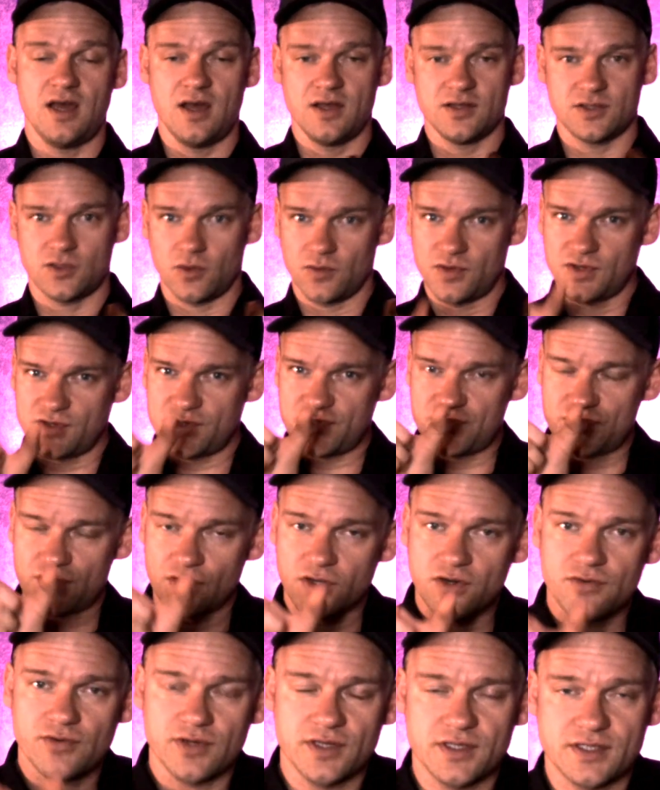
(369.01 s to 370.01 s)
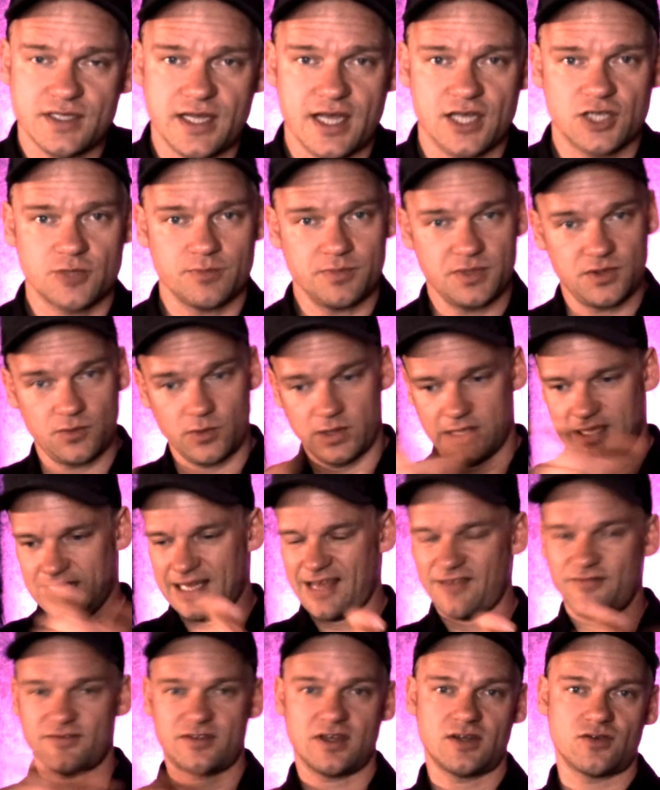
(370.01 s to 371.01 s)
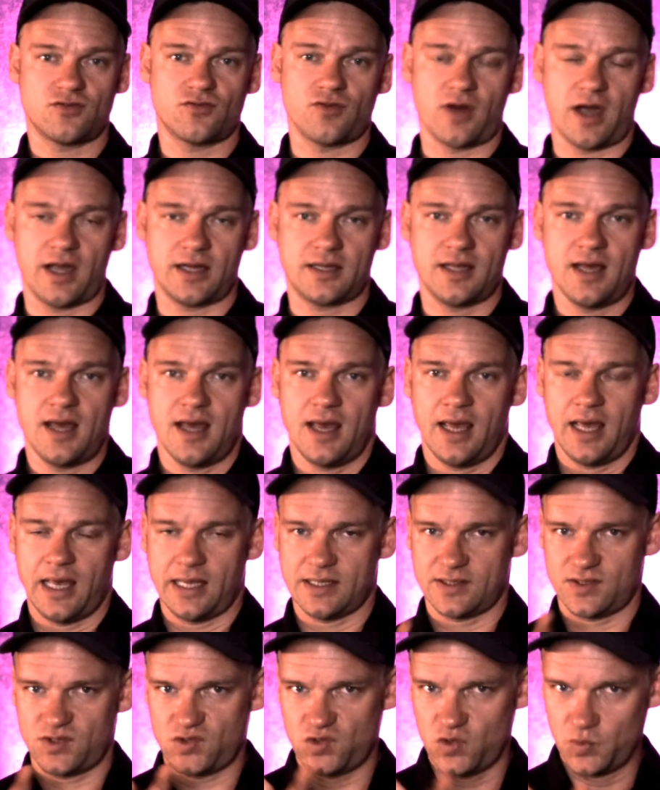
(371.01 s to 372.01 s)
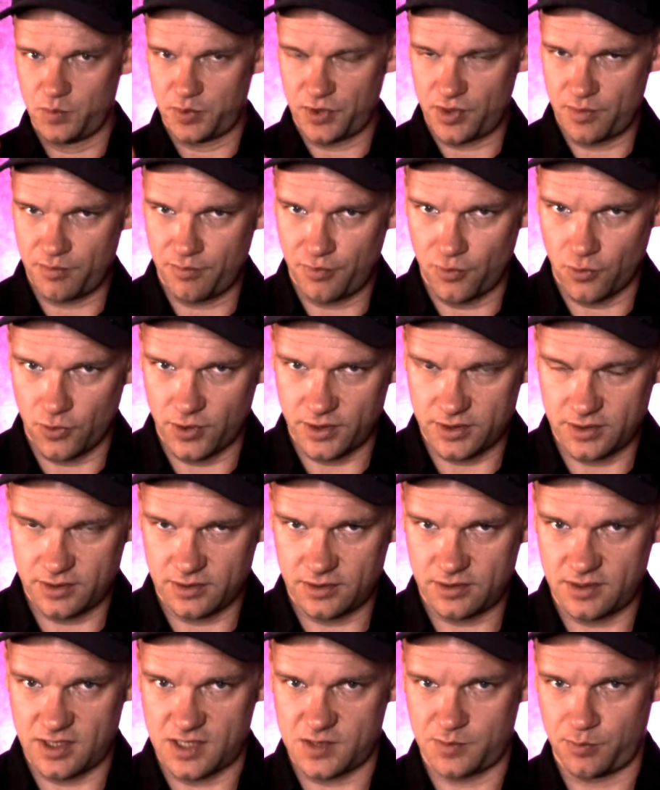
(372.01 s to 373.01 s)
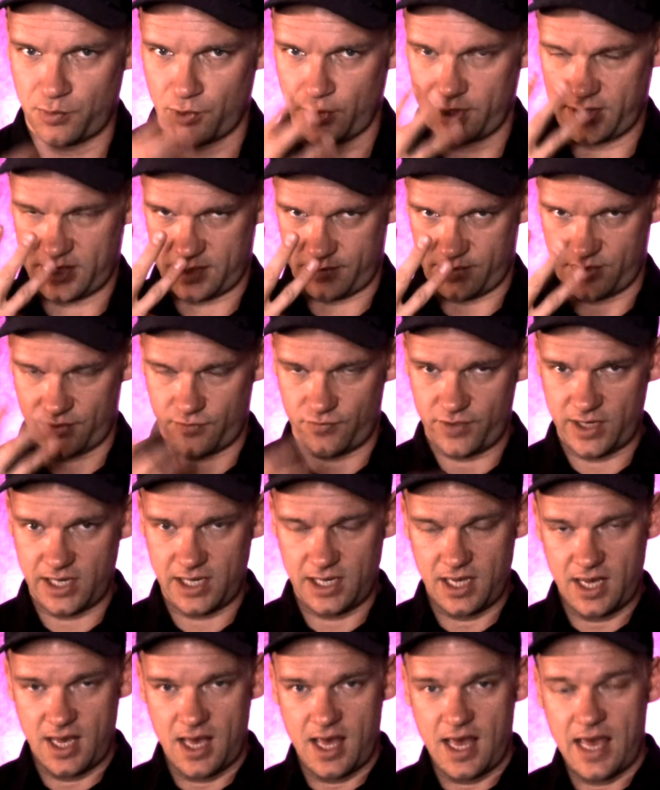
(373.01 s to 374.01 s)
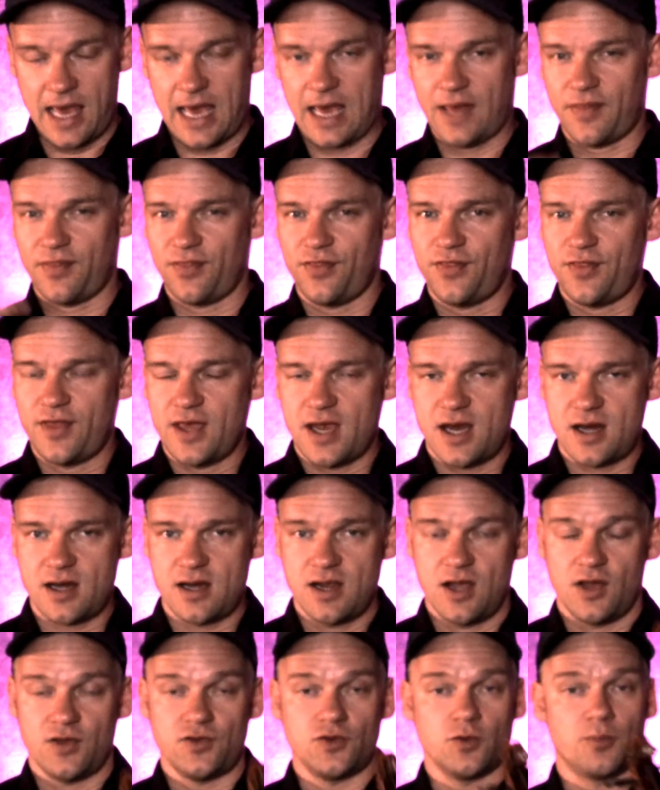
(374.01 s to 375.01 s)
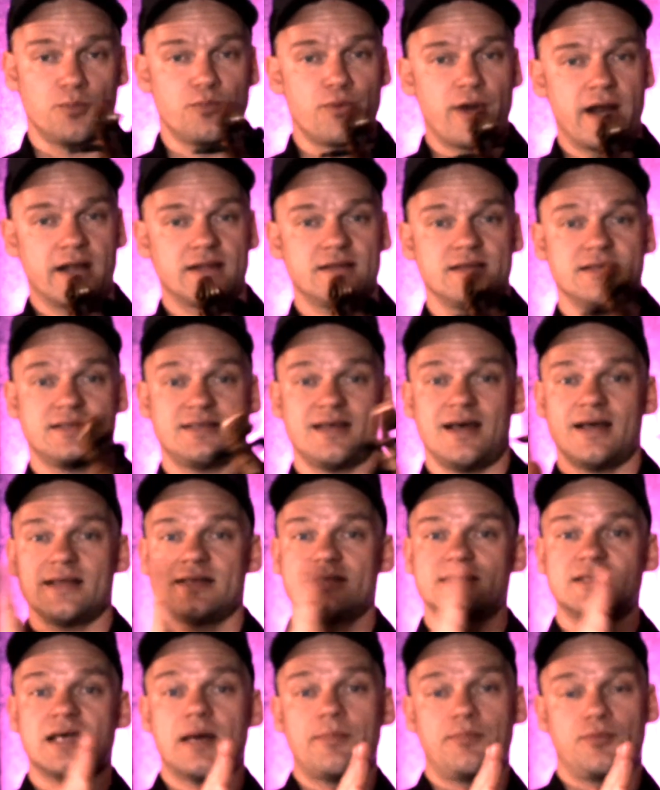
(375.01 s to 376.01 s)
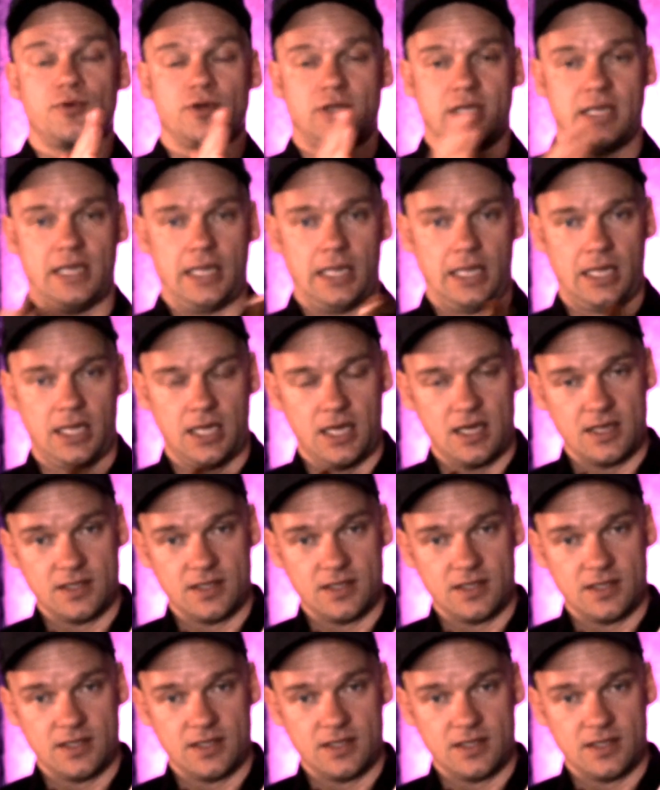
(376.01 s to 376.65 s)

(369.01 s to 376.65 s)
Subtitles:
So the synchronization between left and right is super important as point number 3, and there you practice separately.